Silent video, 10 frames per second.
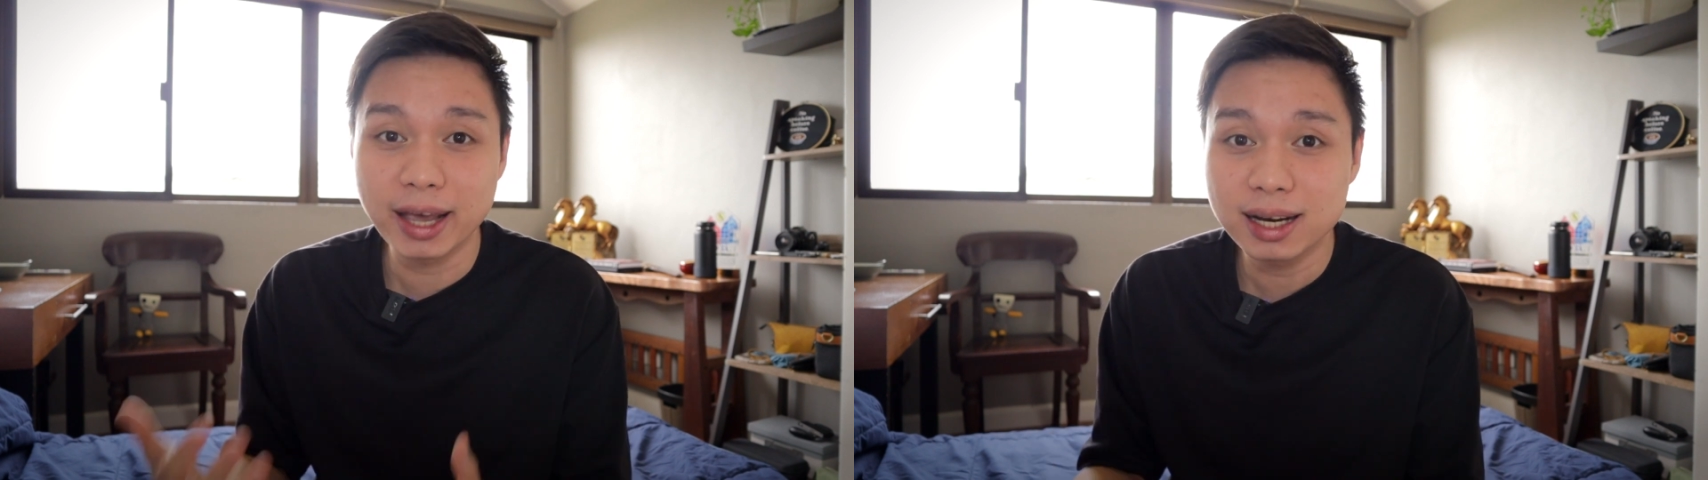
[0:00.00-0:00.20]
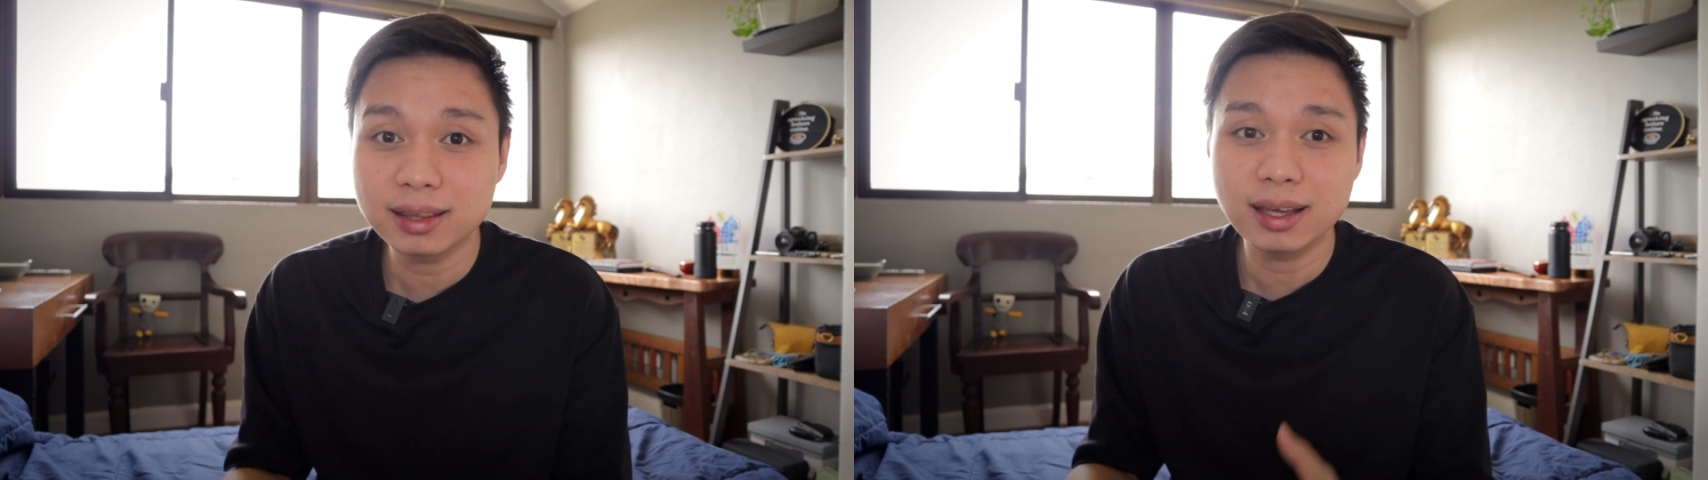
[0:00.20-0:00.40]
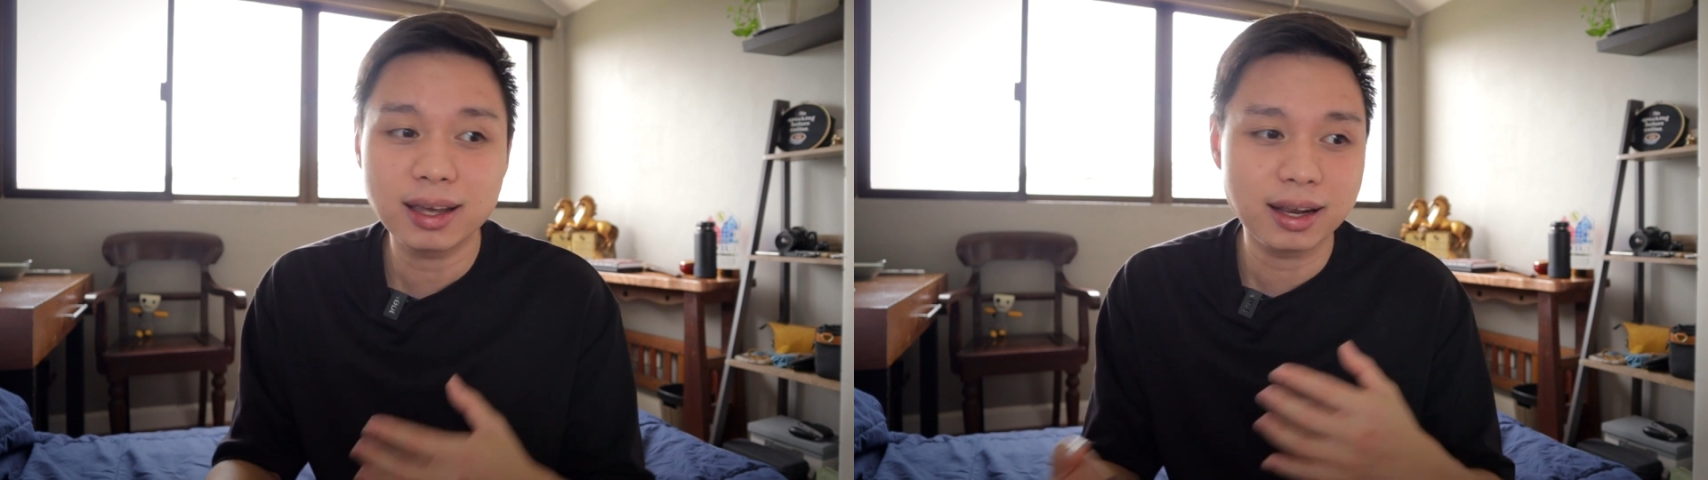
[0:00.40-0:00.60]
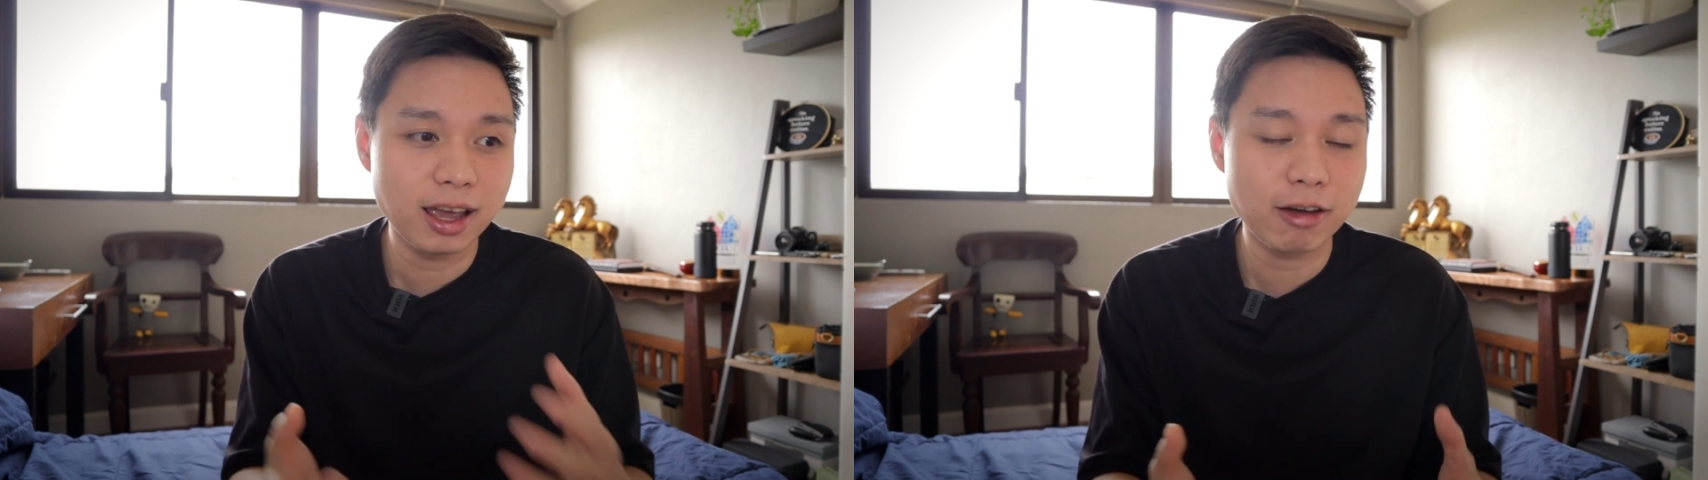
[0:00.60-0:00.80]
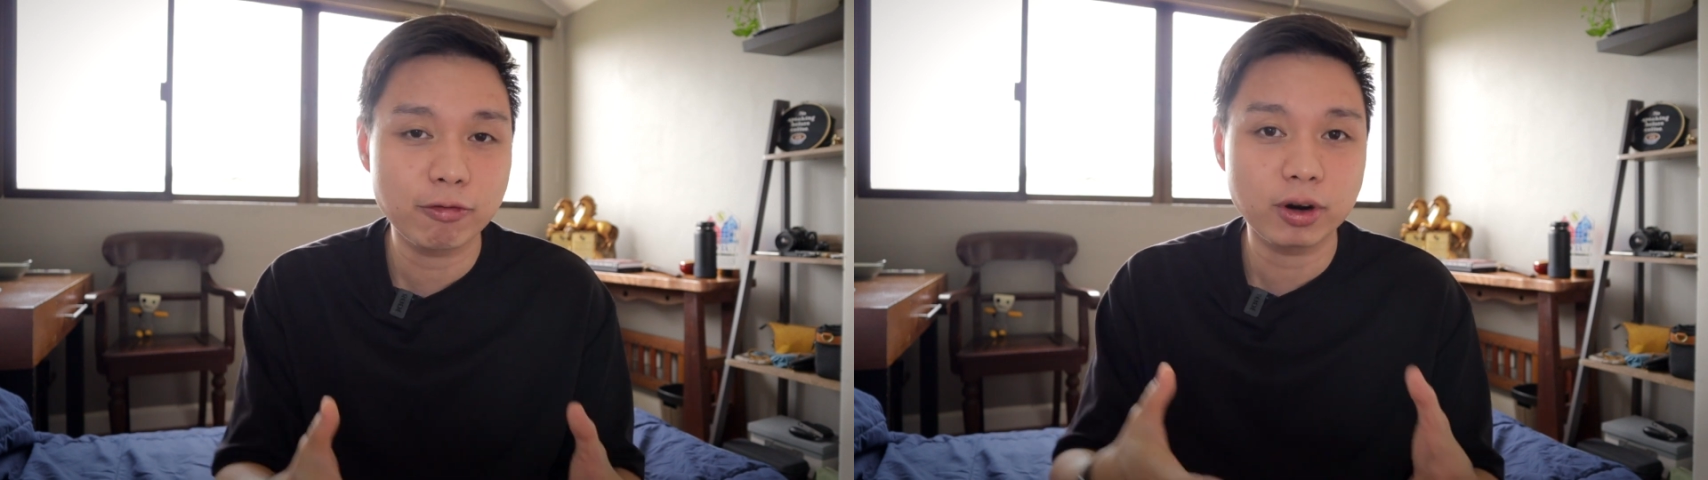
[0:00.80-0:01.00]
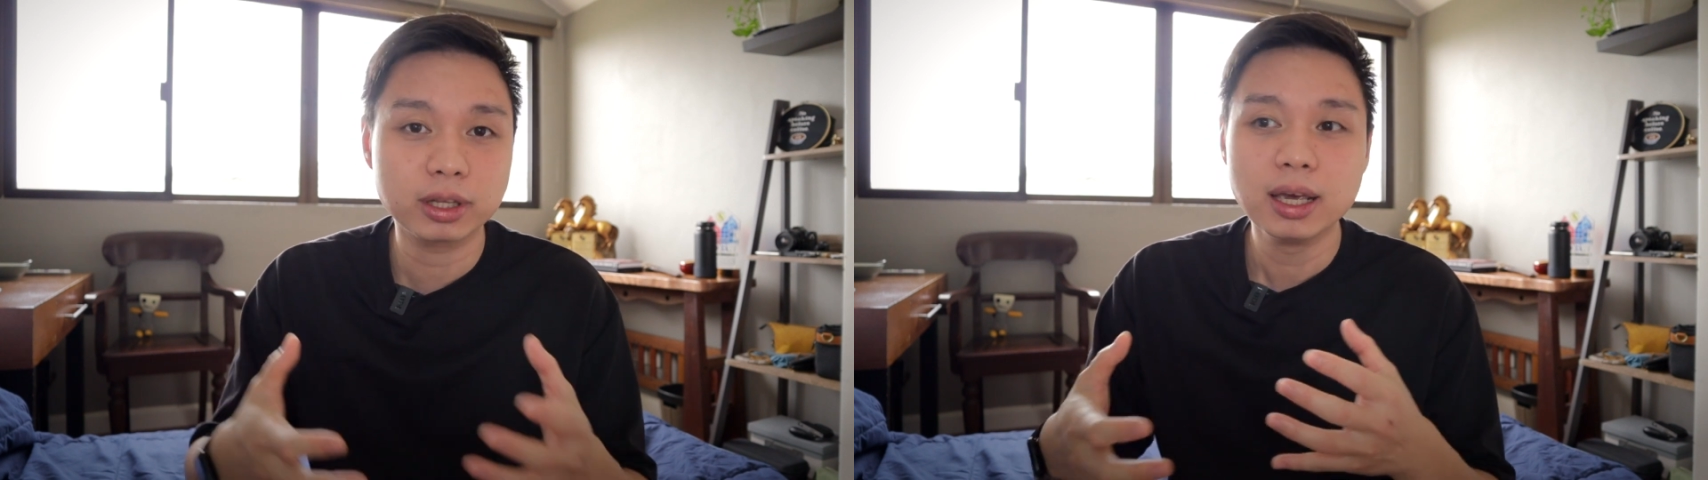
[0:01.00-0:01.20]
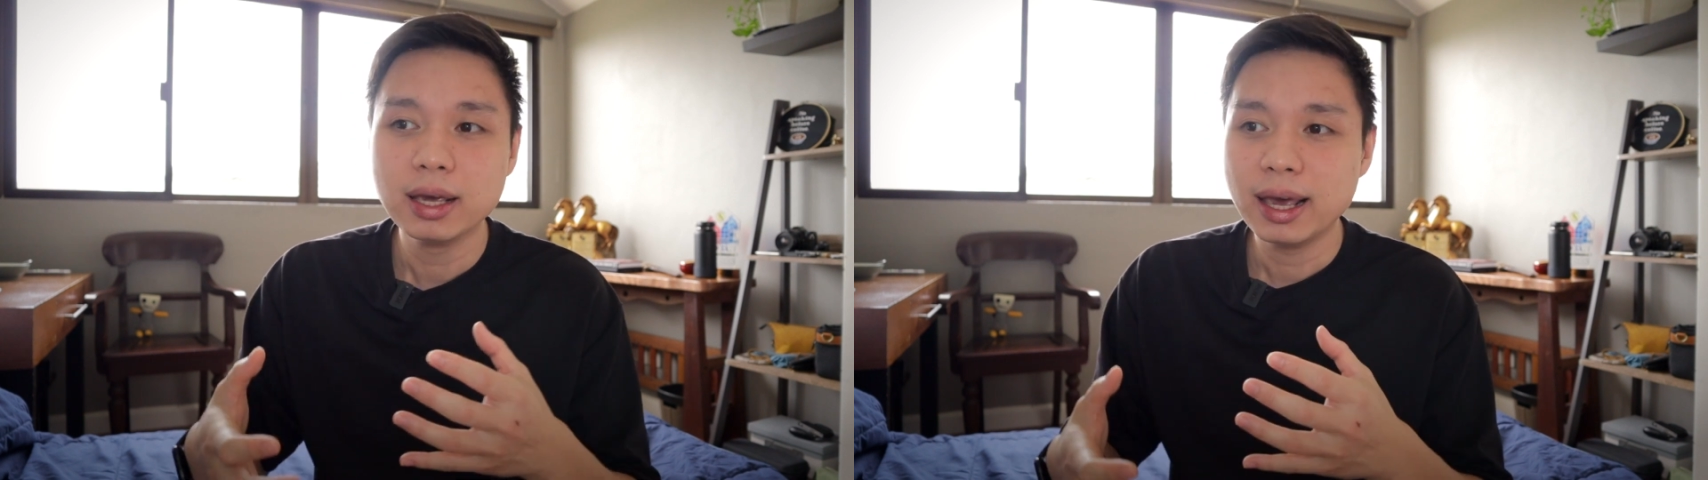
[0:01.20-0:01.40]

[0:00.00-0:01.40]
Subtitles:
editing and effort,